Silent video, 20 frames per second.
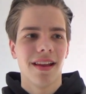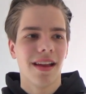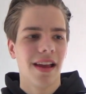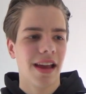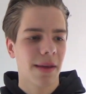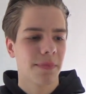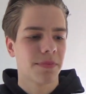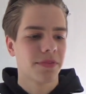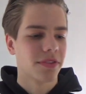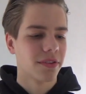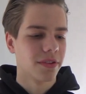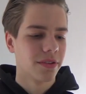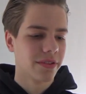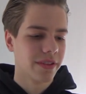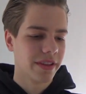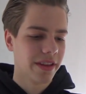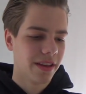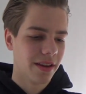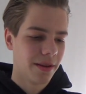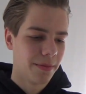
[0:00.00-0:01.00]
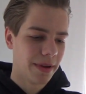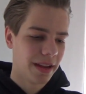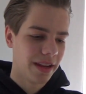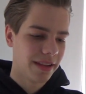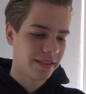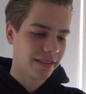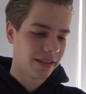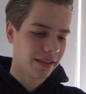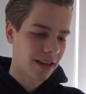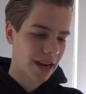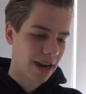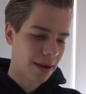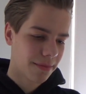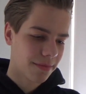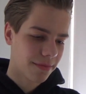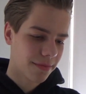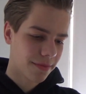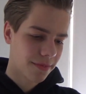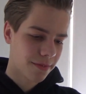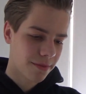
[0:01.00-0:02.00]
Absolutely amazing.
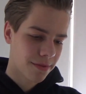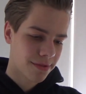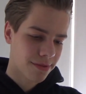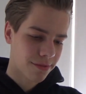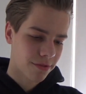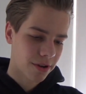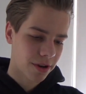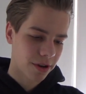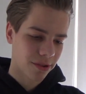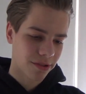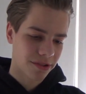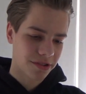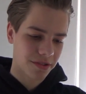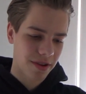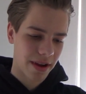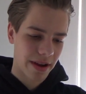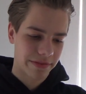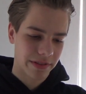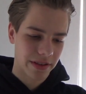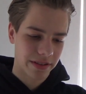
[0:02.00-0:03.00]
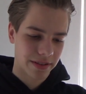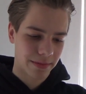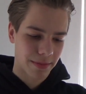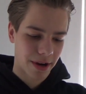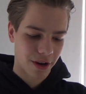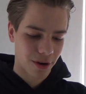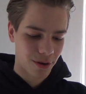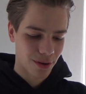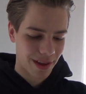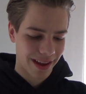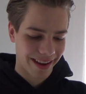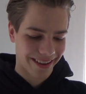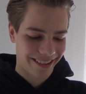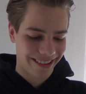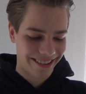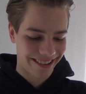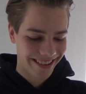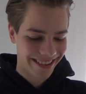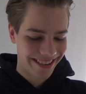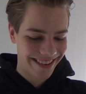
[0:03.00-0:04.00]
I'm thrilled to have this in my
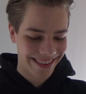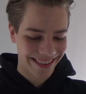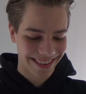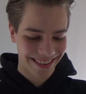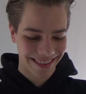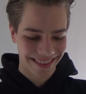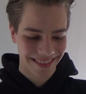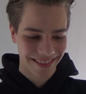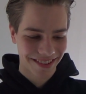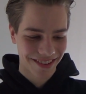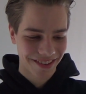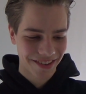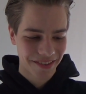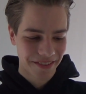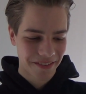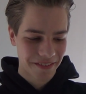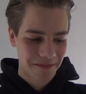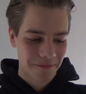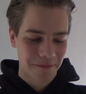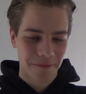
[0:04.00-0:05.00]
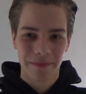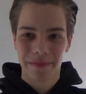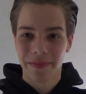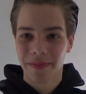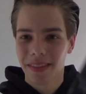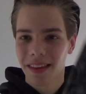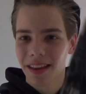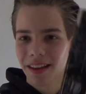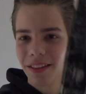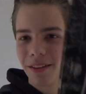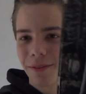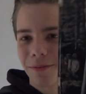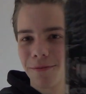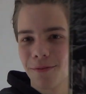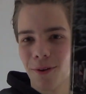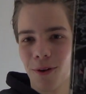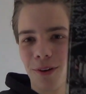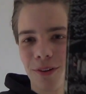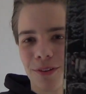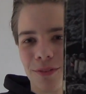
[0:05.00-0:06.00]
collection. The
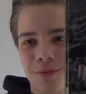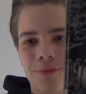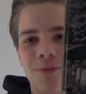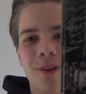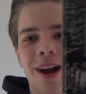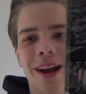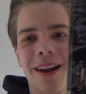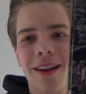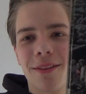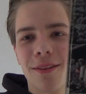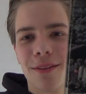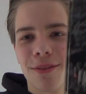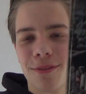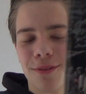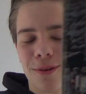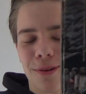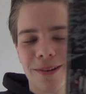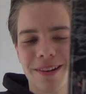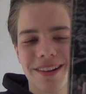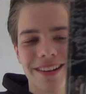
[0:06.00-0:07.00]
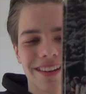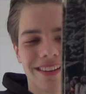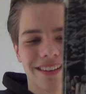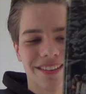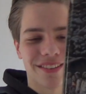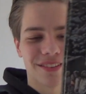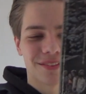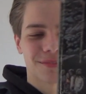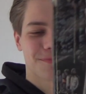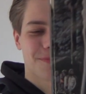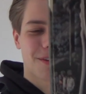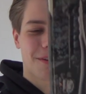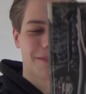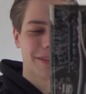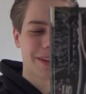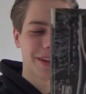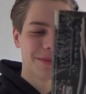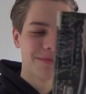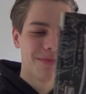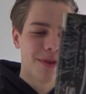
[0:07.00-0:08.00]
first Friday the 13th. It's
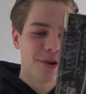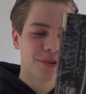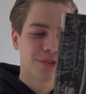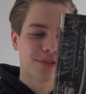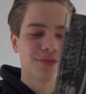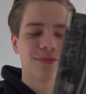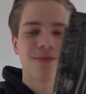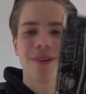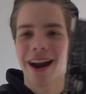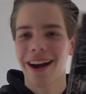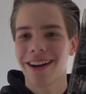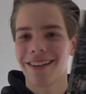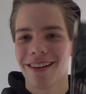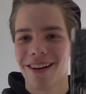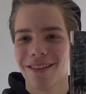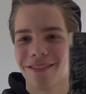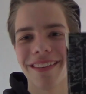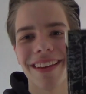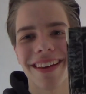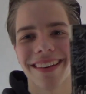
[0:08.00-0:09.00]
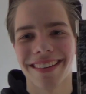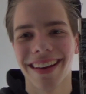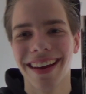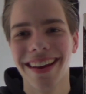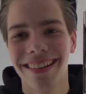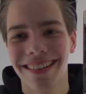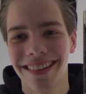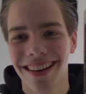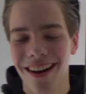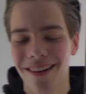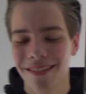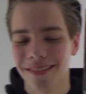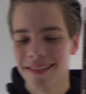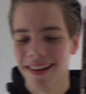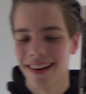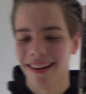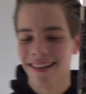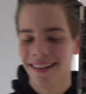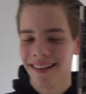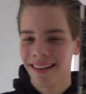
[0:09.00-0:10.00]
probably the most rare novelization out
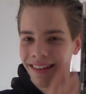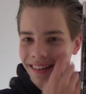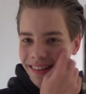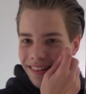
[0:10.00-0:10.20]
there.